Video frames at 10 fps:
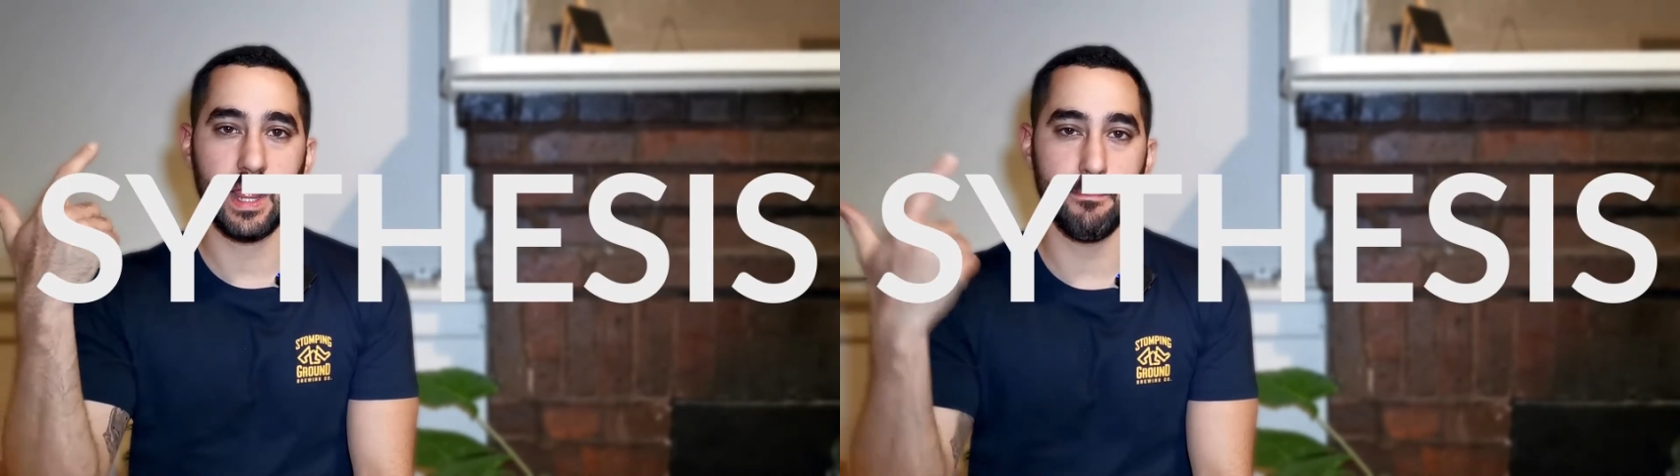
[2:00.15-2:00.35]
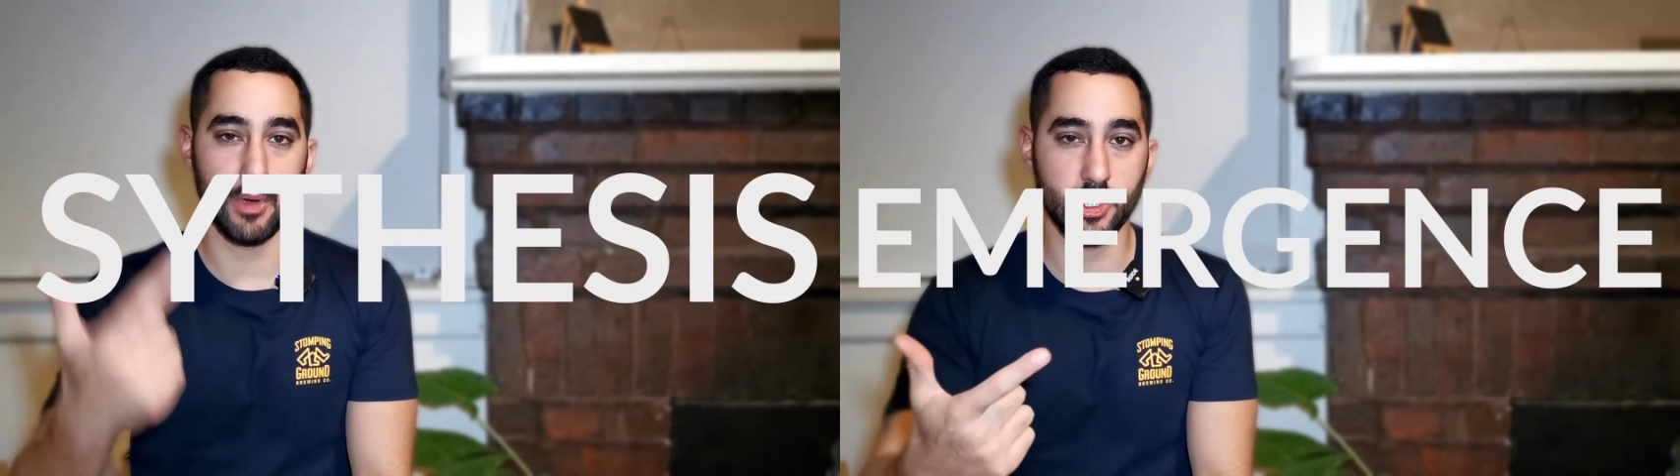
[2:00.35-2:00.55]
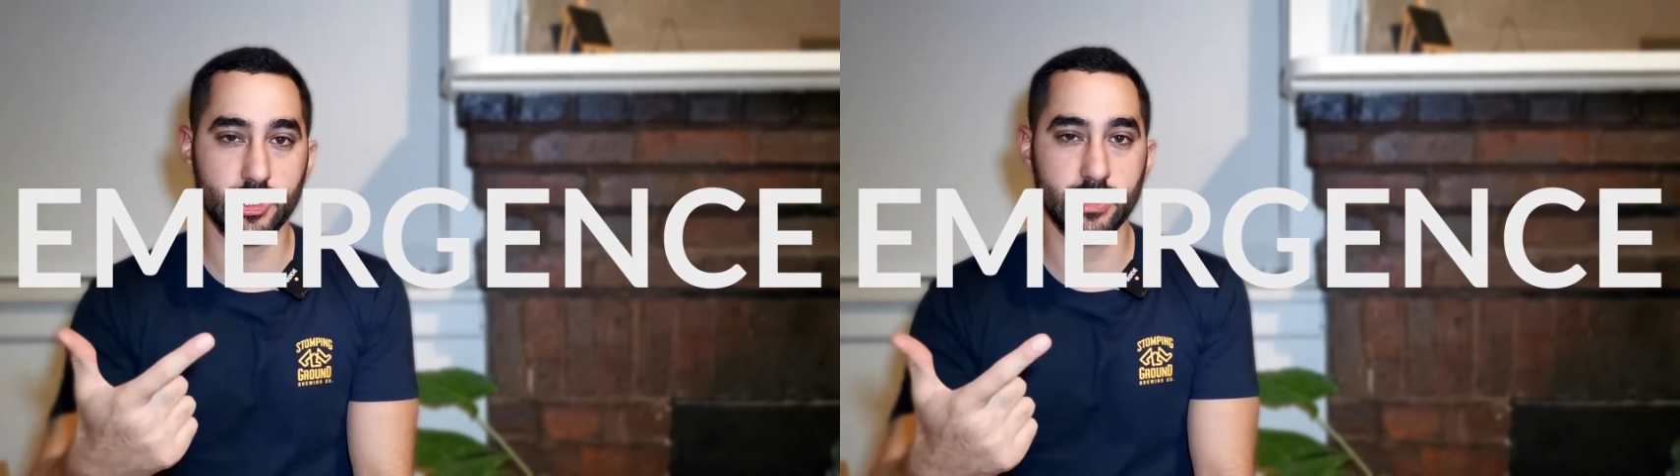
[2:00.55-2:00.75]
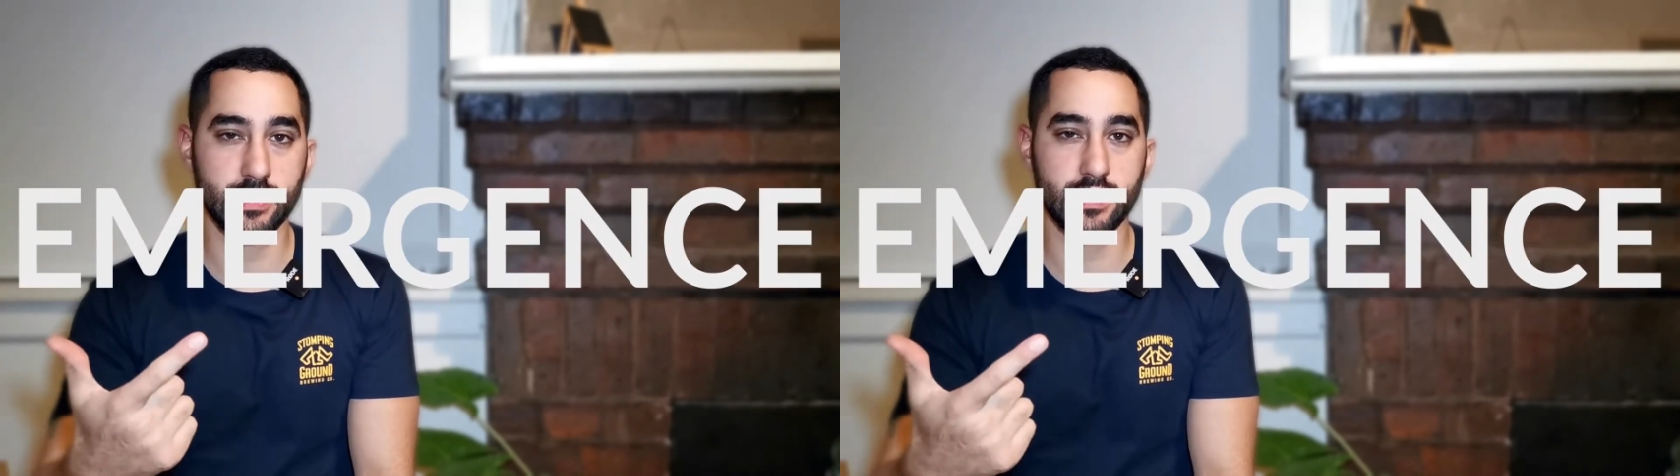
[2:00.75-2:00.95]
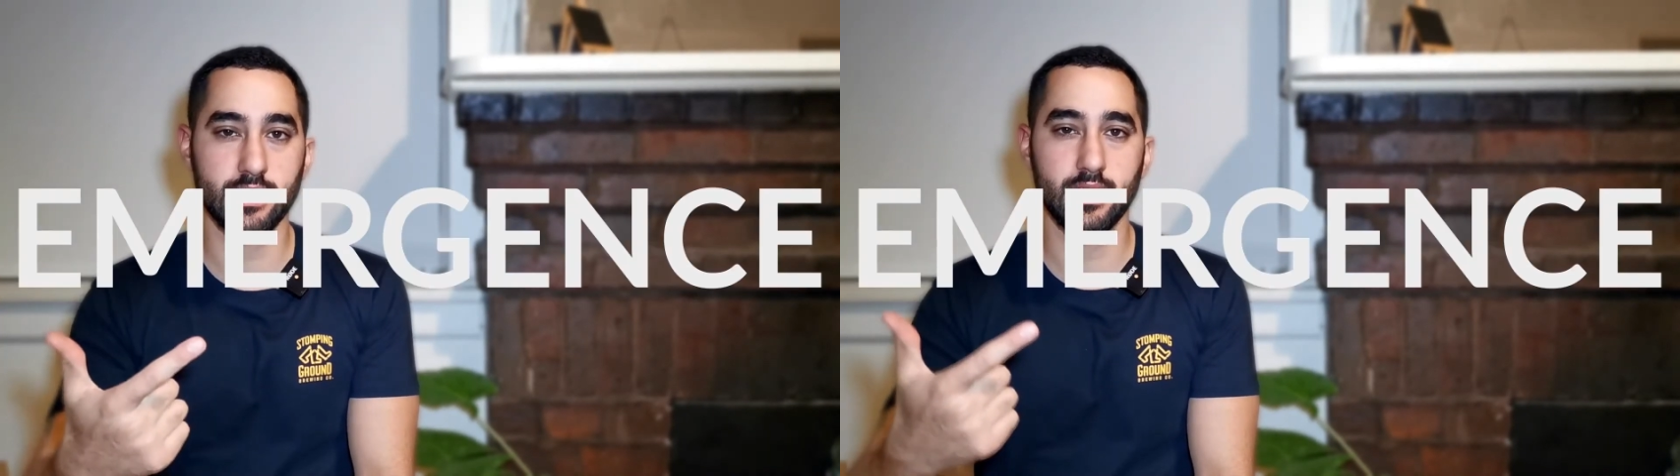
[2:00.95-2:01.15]

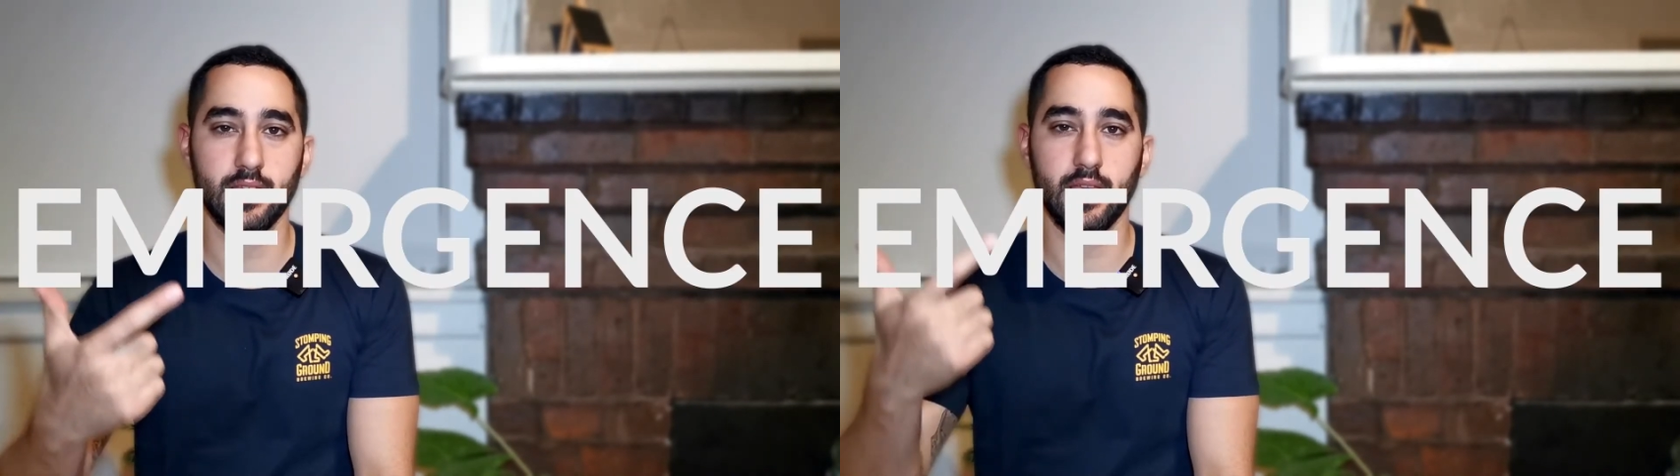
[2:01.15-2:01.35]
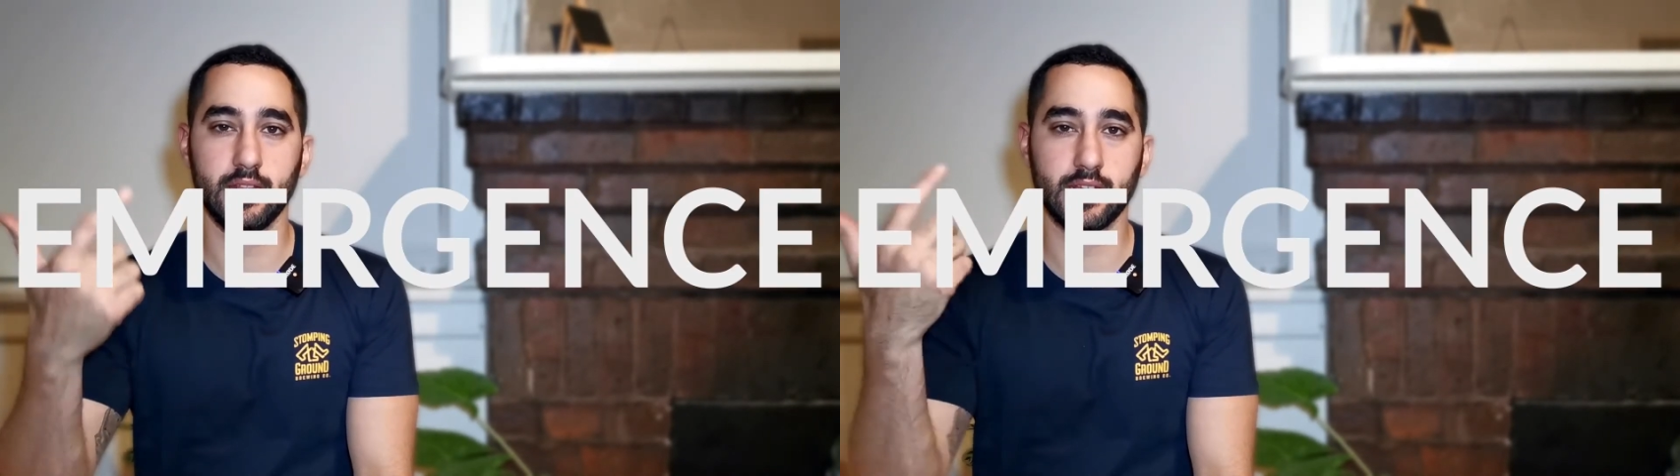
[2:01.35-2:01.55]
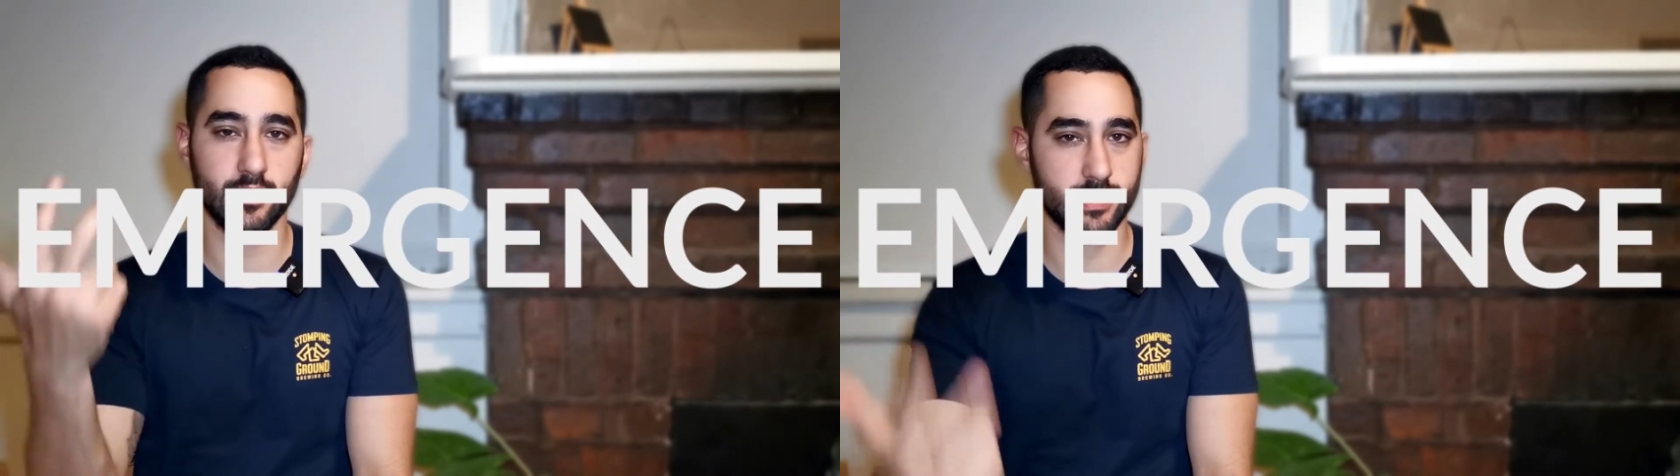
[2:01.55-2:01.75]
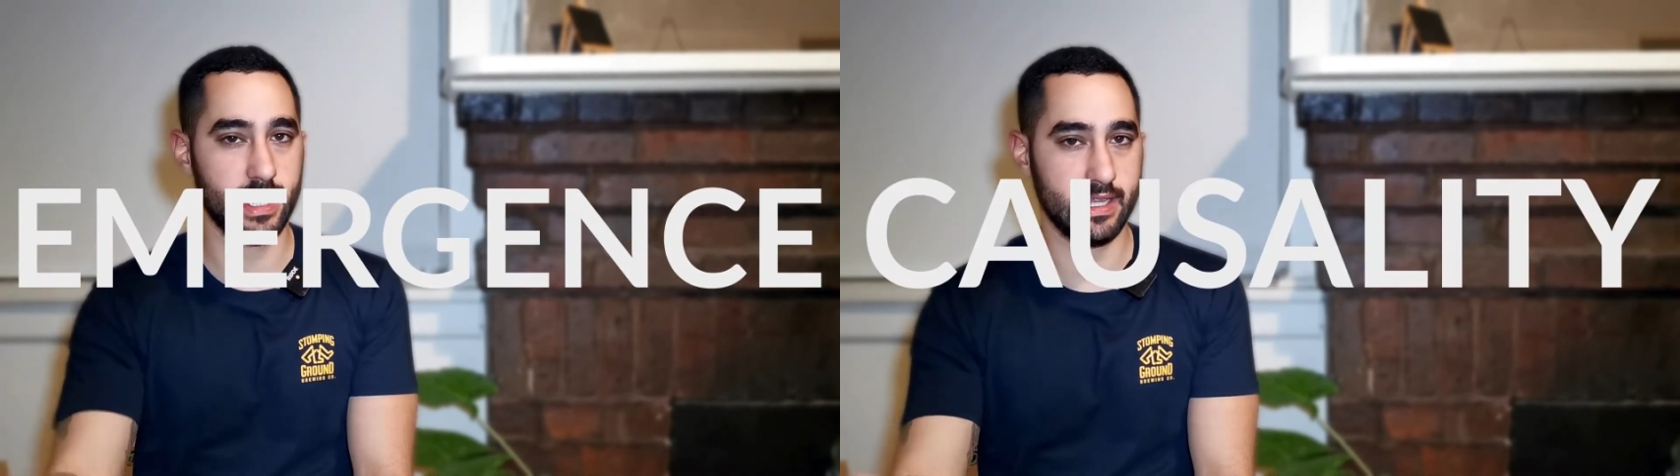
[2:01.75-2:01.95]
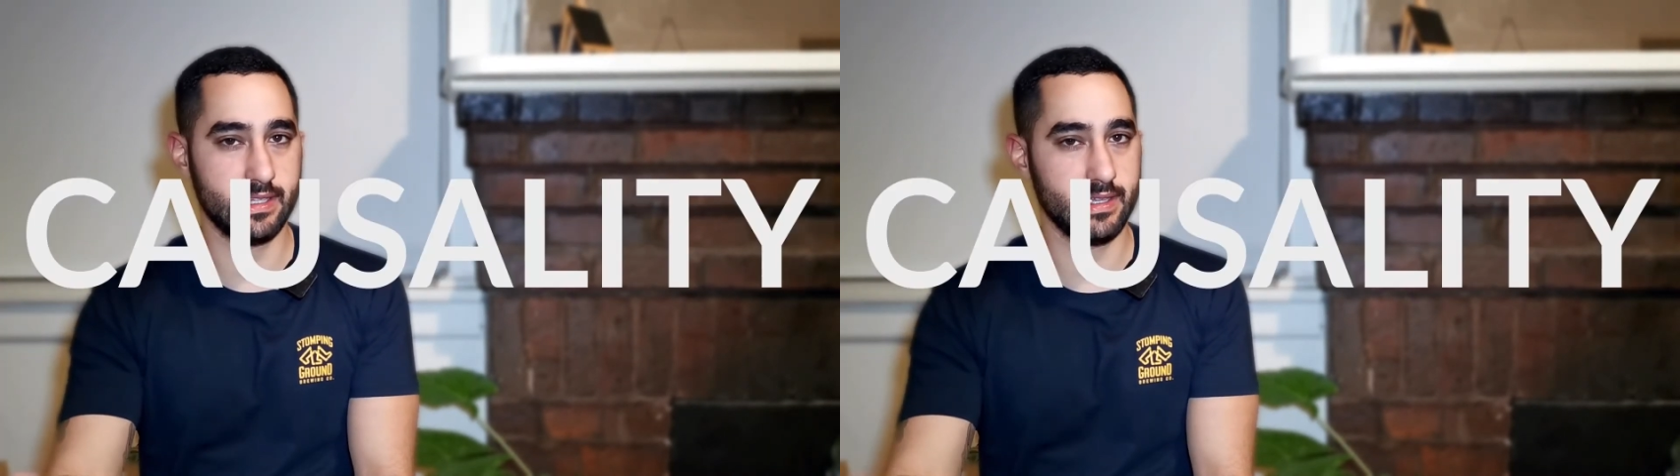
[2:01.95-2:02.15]
emergence, and
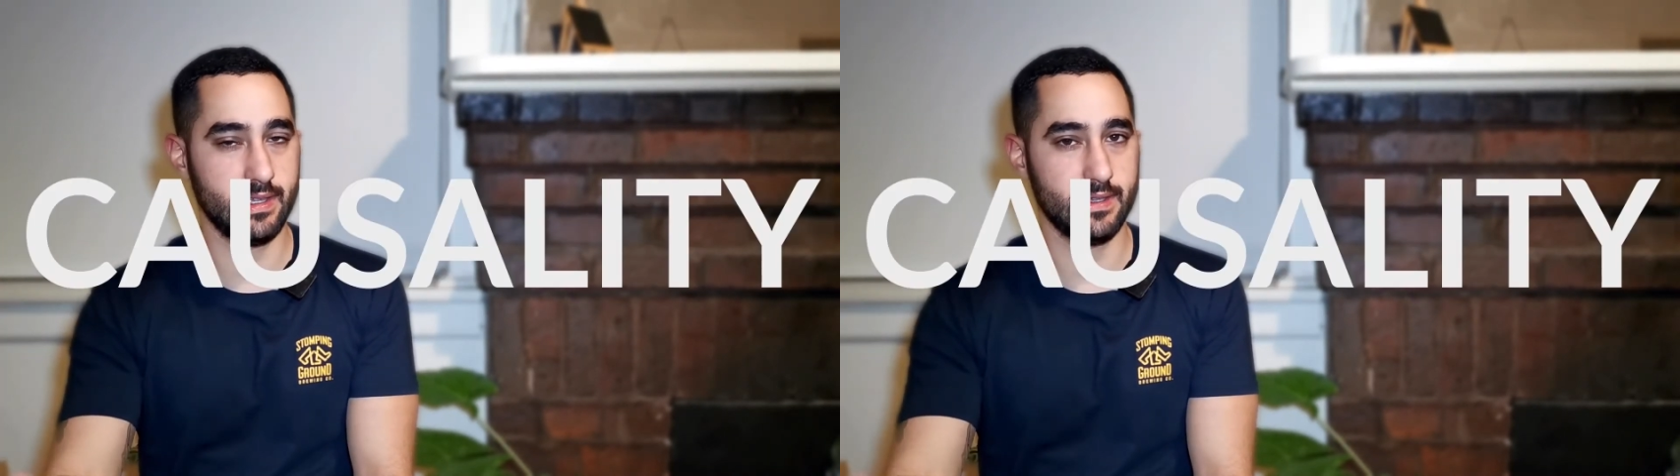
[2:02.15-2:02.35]
causality.